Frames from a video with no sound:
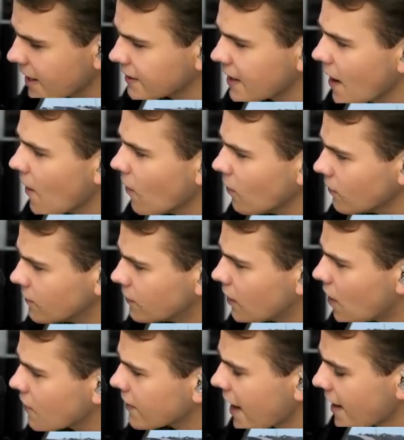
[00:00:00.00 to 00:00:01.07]
Biggin Hill?
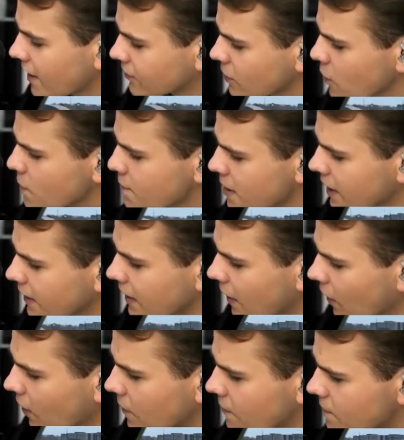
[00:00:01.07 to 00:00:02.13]
Okay, let's go to Biggin
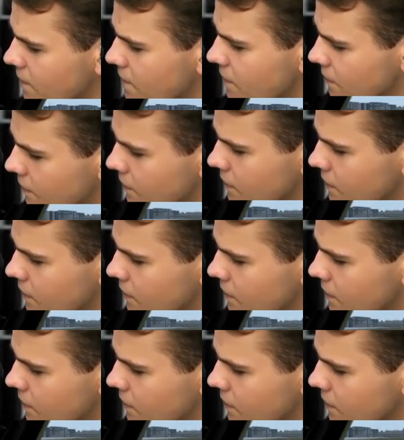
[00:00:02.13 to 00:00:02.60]
Hill.